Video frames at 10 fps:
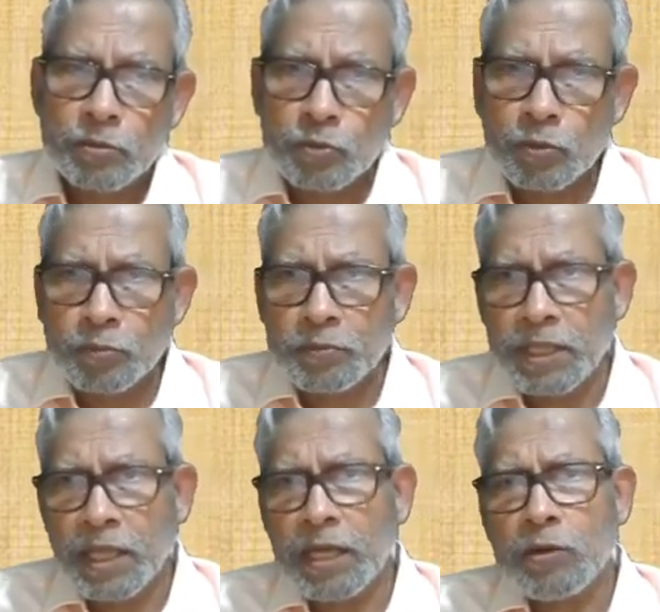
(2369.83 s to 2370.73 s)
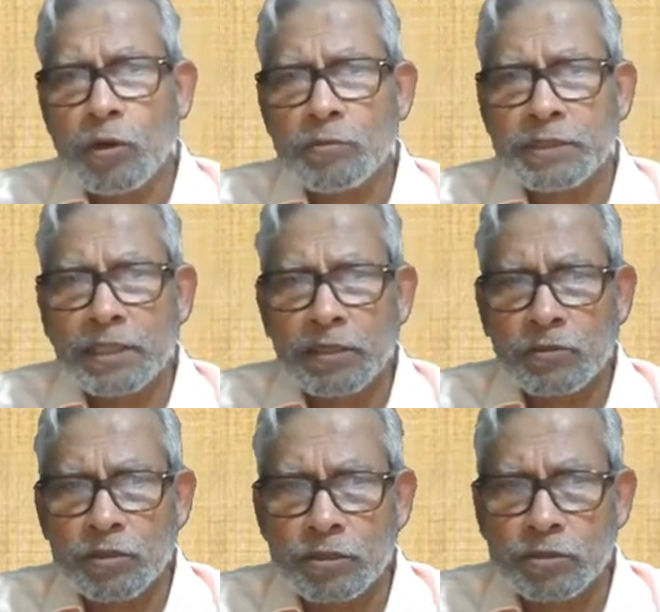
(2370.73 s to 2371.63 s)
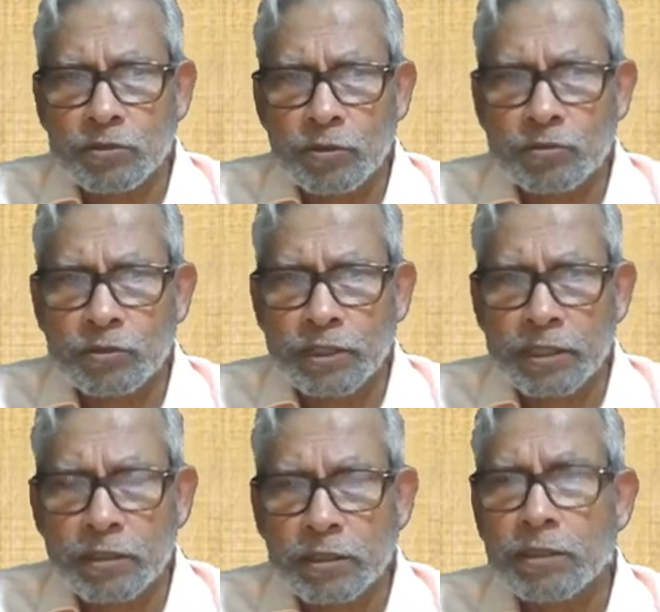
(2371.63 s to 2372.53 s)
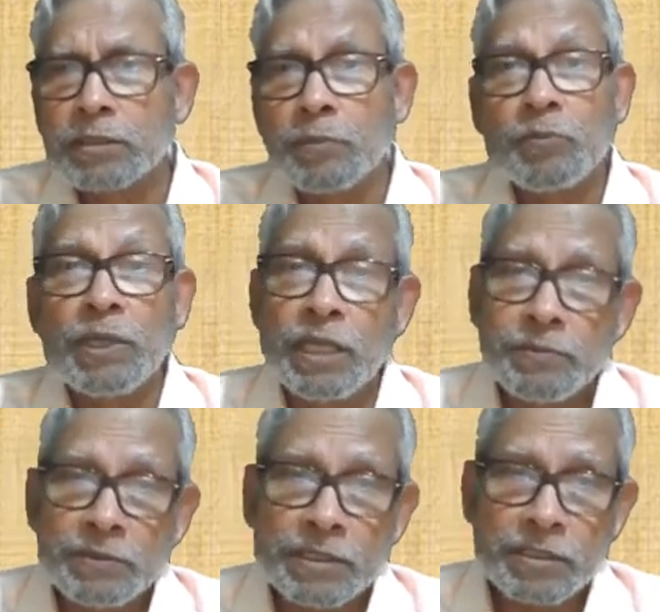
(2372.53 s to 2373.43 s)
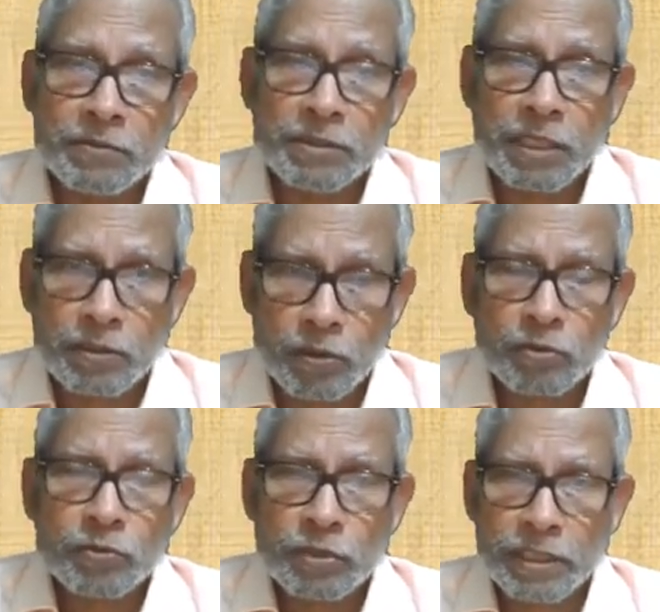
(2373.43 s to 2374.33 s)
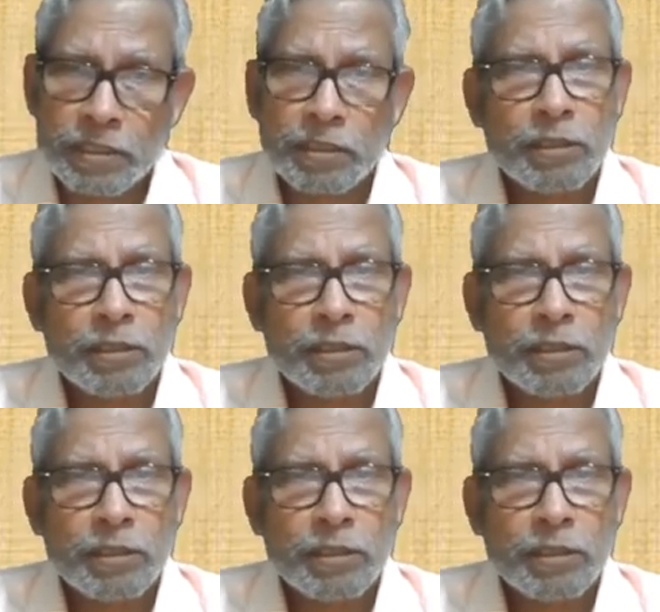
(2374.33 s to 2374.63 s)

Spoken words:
So their norms and regulations is also there. Some belief systems are also there.